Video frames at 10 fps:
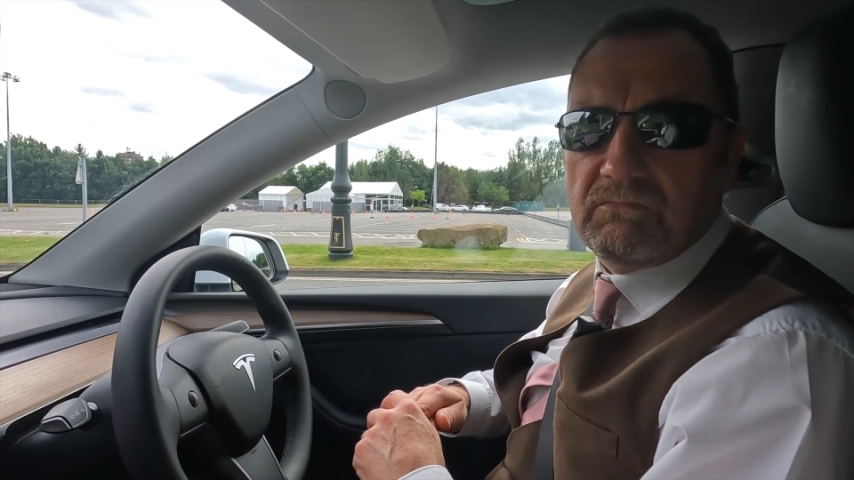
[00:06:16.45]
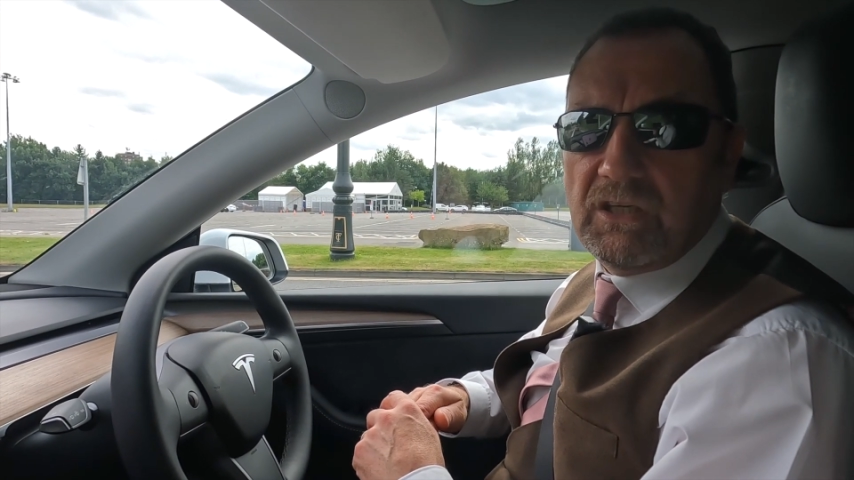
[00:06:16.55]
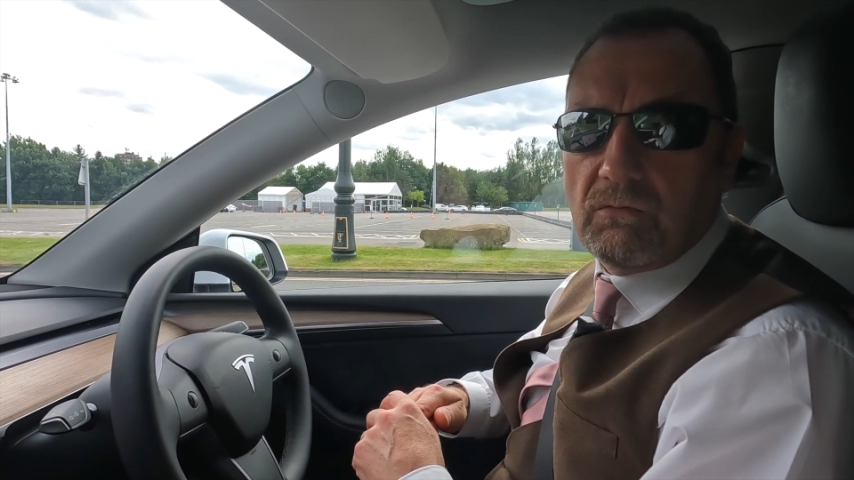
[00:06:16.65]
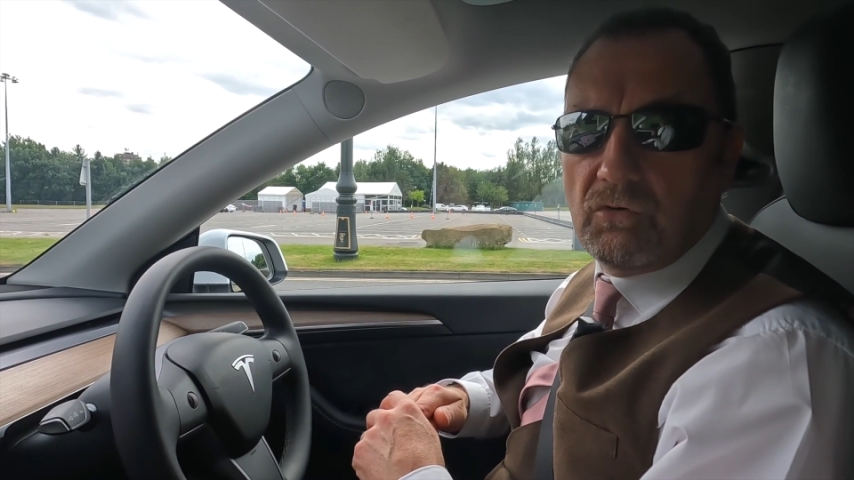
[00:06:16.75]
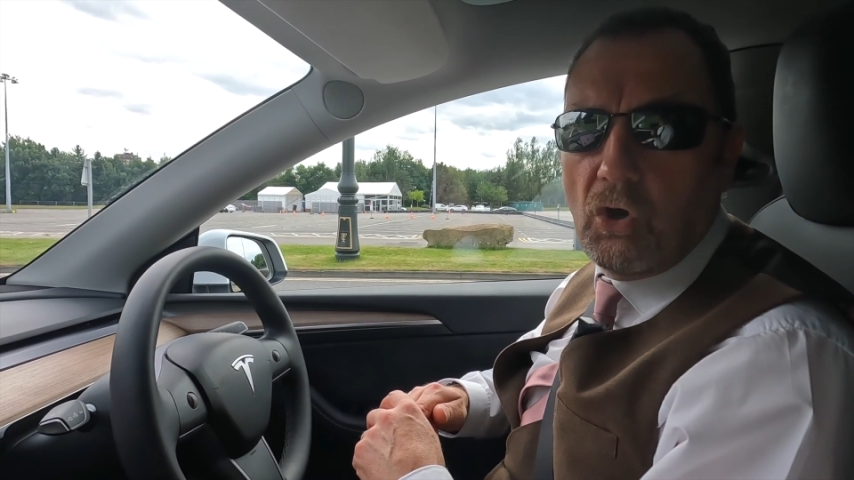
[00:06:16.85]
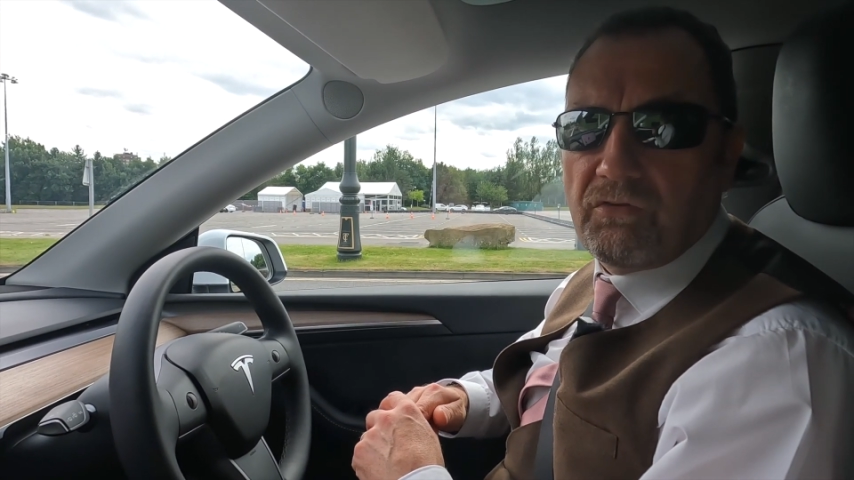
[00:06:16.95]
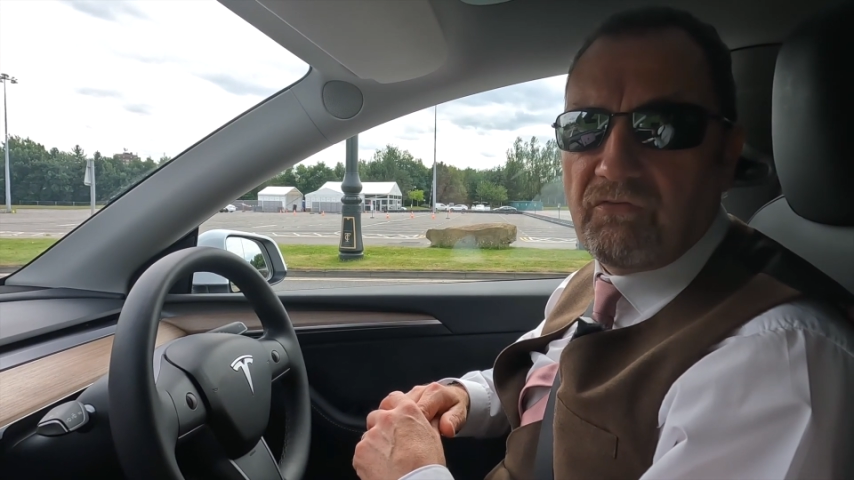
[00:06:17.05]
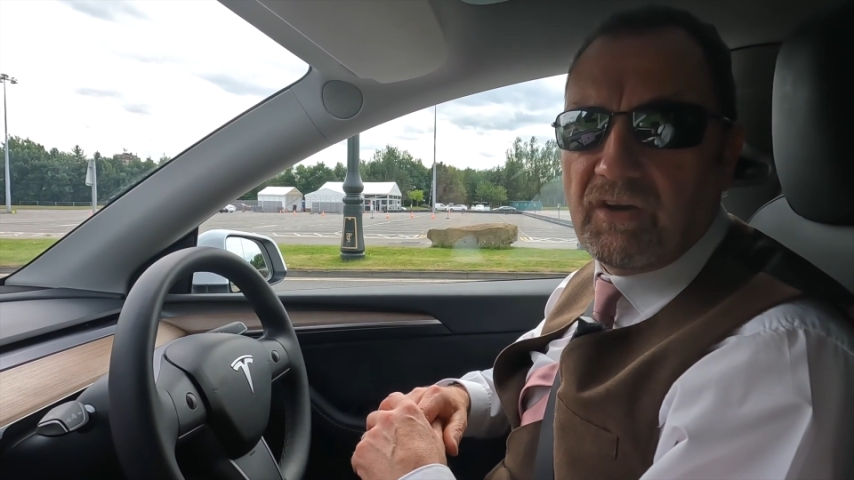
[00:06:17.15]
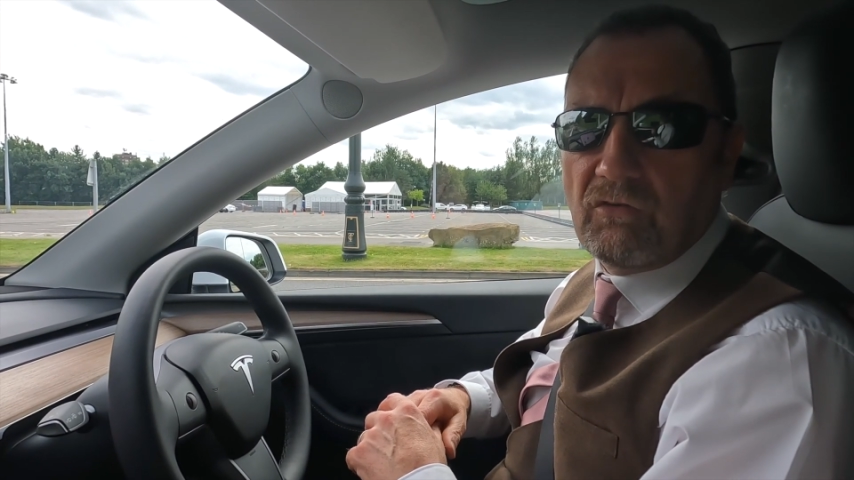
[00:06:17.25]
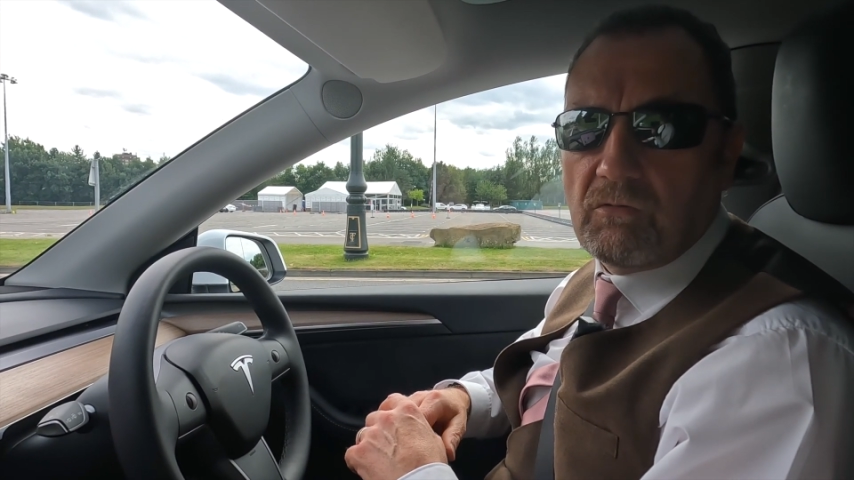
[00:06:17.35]
North of
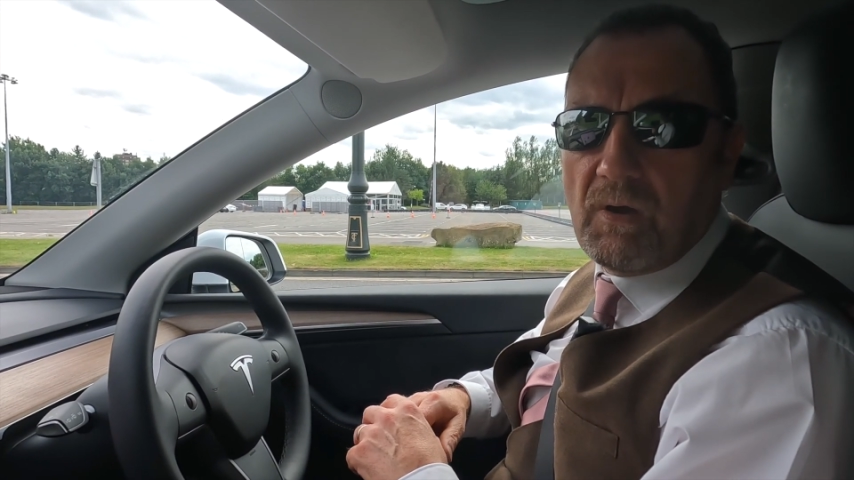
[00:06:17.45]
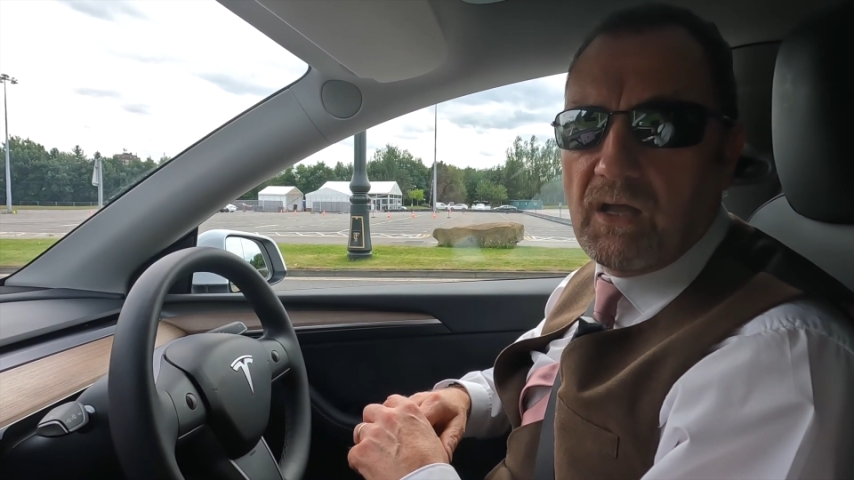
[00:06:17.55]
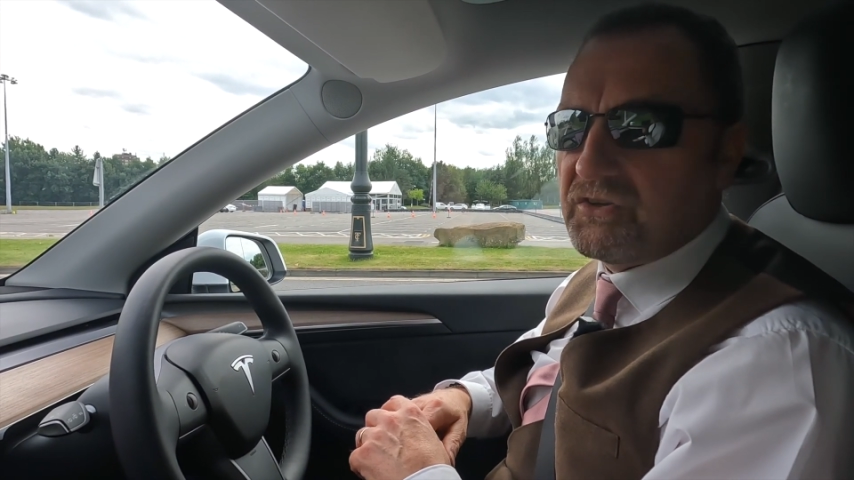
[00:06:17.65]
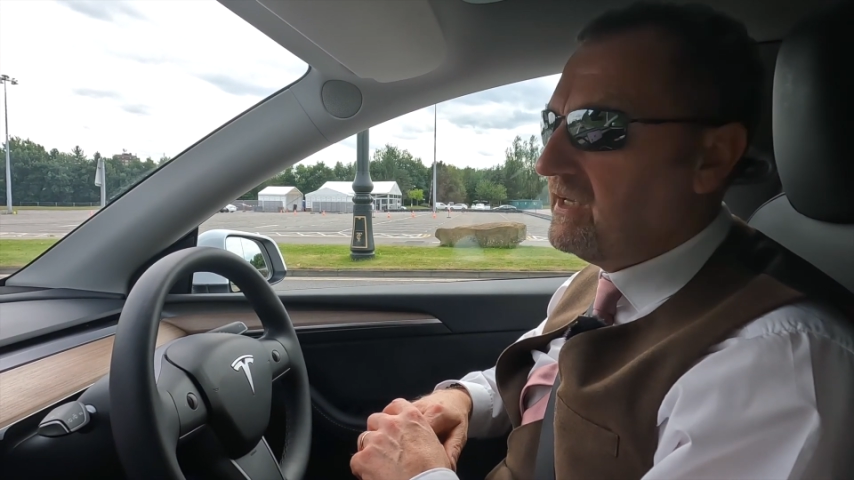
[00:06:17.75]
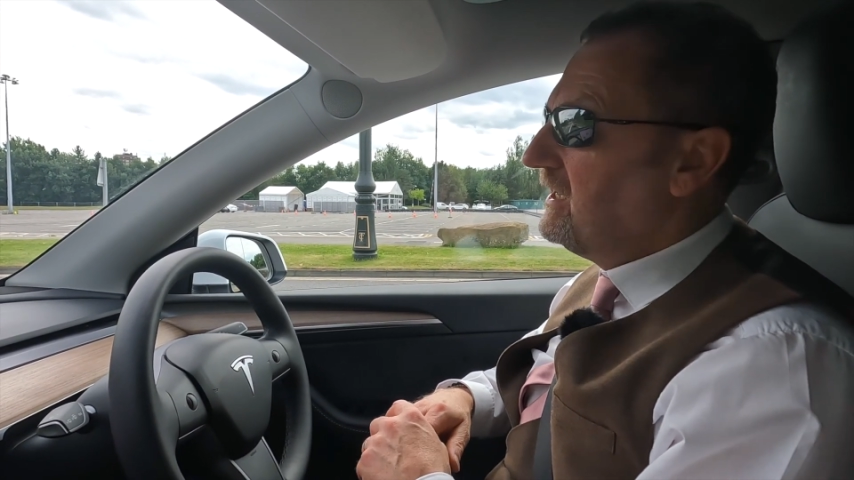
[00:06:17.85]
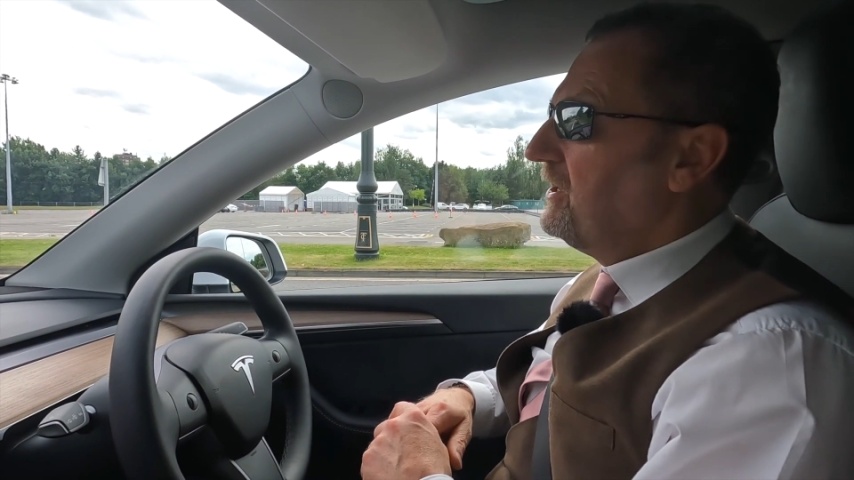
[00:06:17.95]
300 miles.